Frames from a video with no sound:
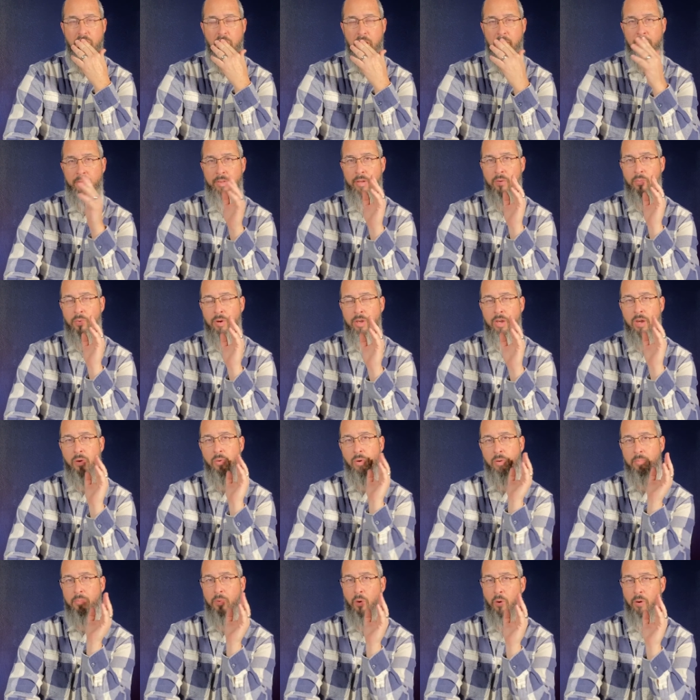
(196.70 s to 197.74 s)
that when you were
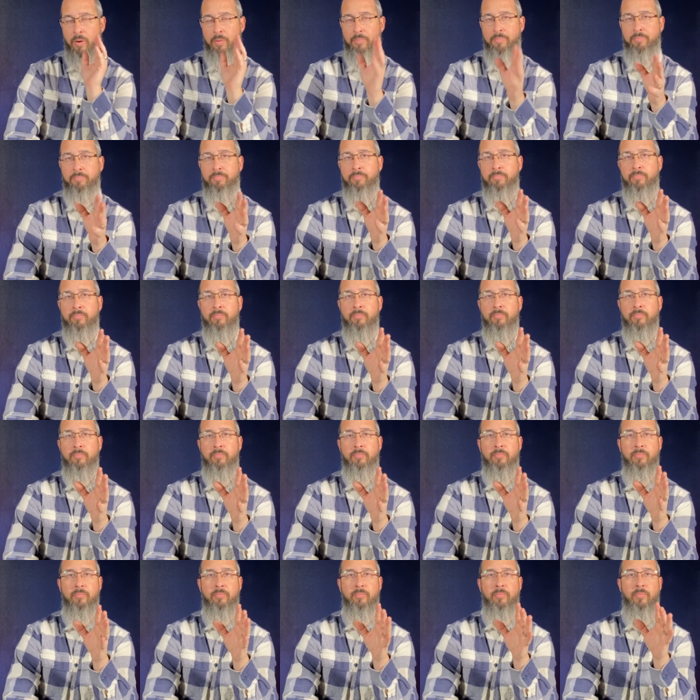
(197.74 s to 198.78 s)
born,
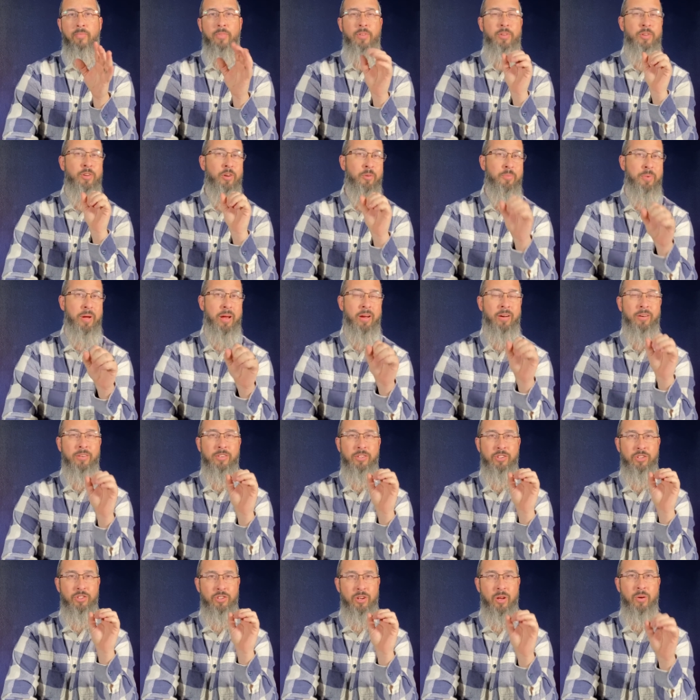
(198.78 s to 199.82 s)
your parents
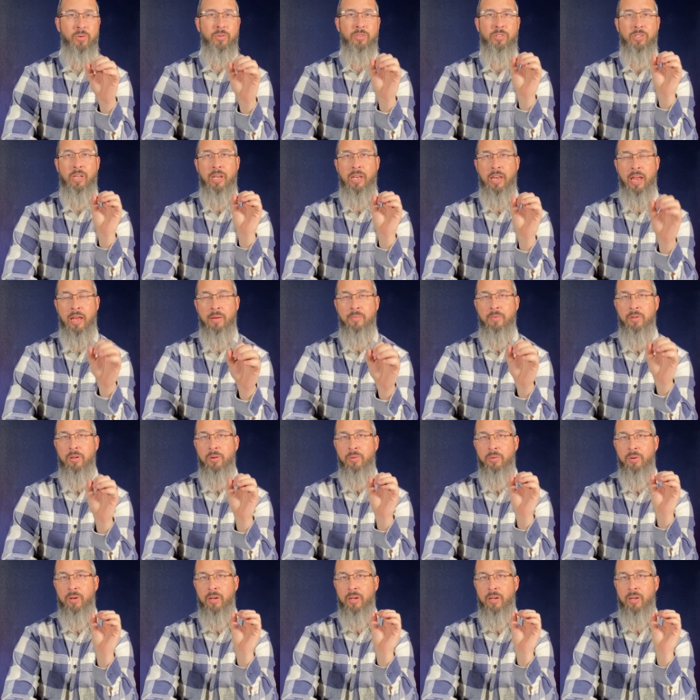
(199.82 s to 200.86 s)
chose to name you
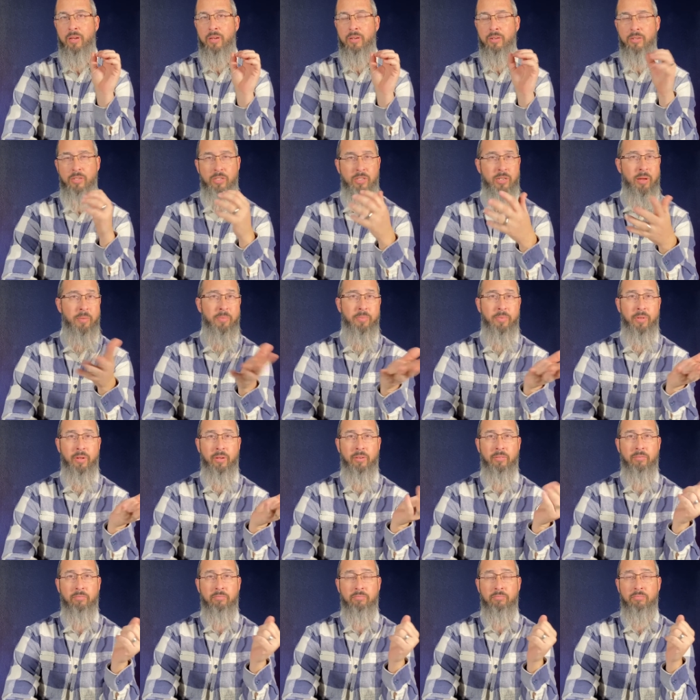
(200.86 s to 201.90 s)
something.
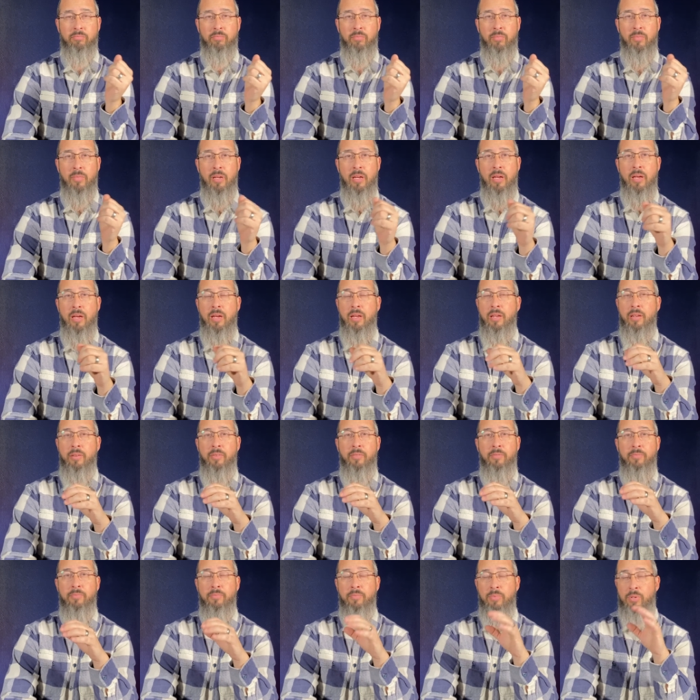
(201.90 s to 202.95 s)

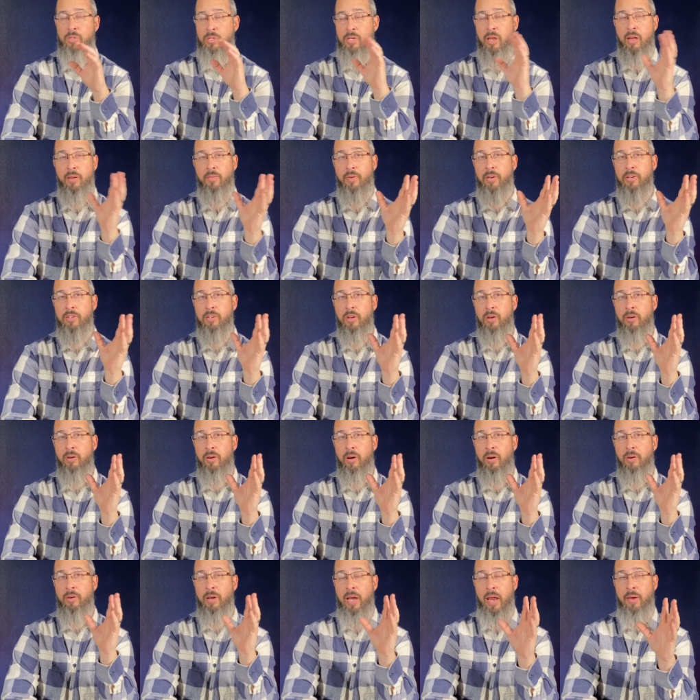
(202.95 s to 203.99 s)
Some of us, our,
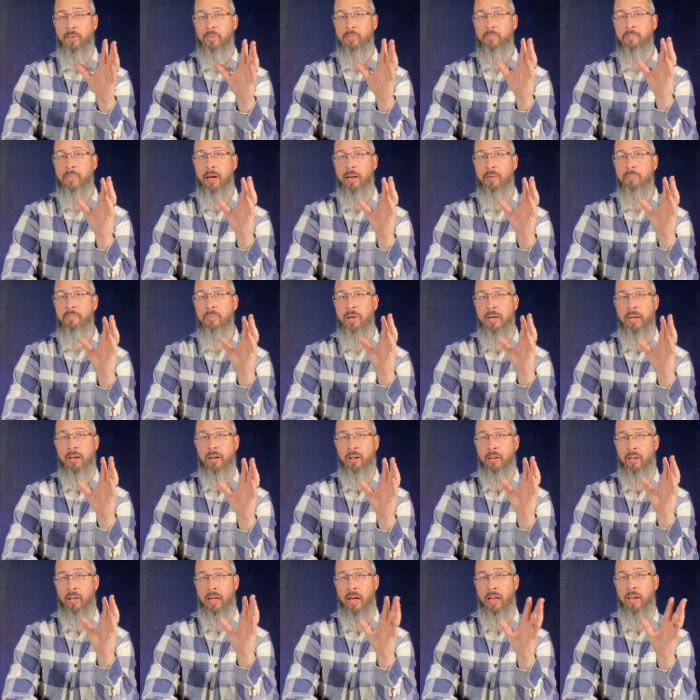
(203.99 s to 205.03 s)
our names might mean a
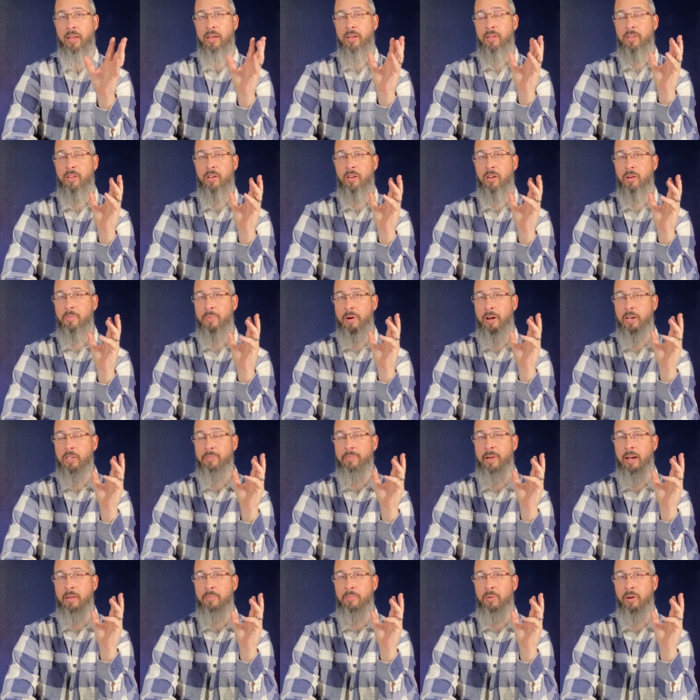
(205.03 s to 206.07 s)
lot. Your parents
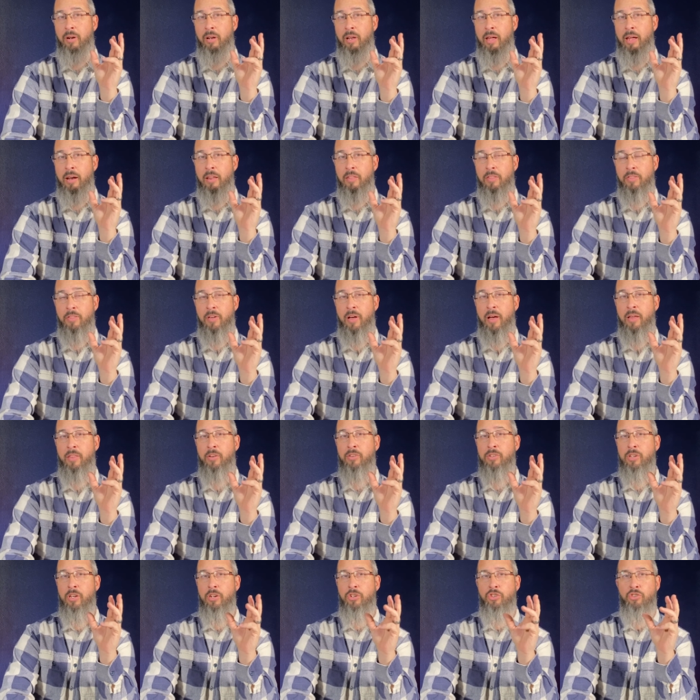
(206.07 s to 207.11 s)
might have put a lot of thought.
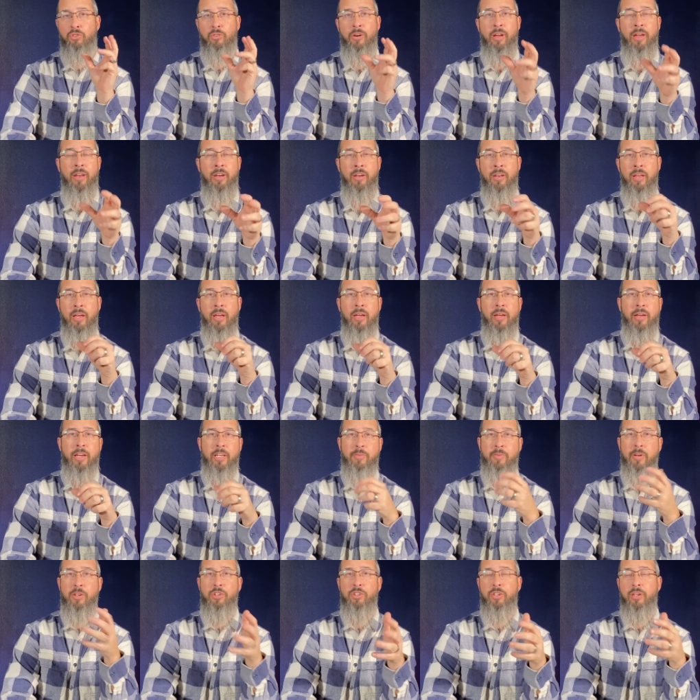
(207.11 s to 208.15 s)
There's a trend,
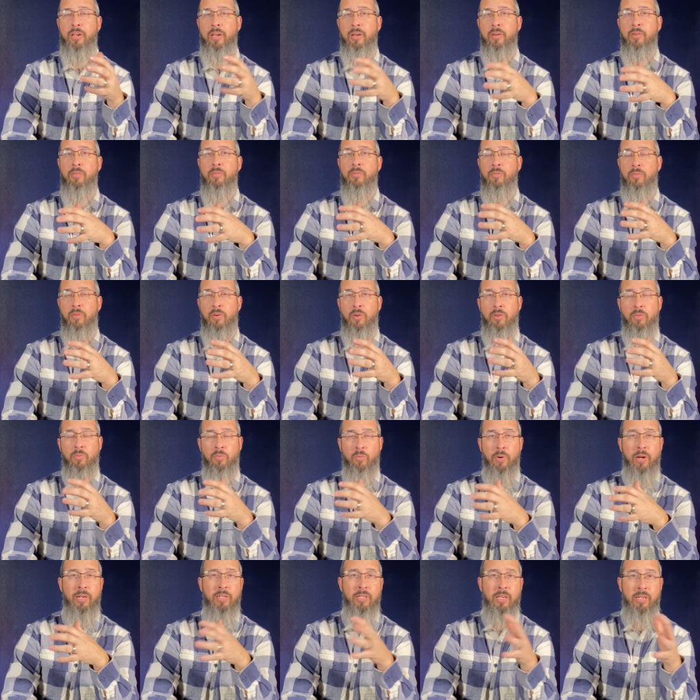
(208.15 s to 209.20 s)
especially in
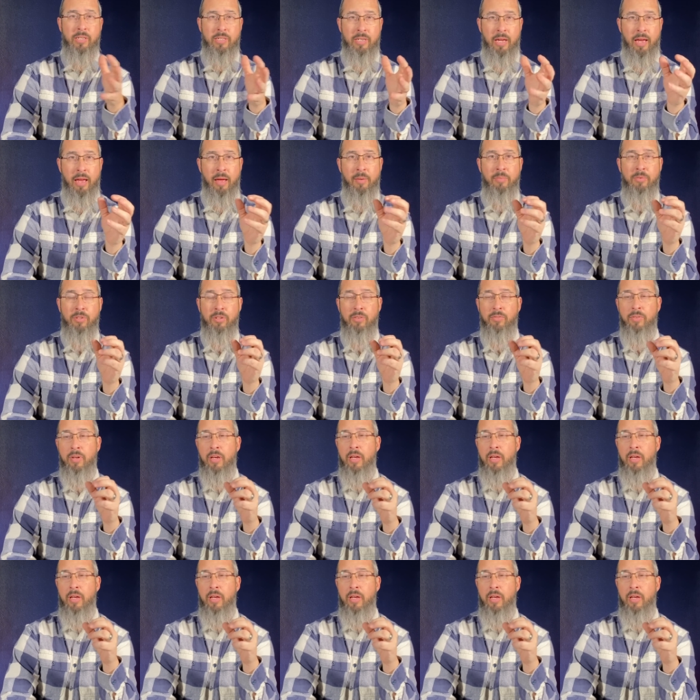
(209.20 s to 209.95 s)
recent times of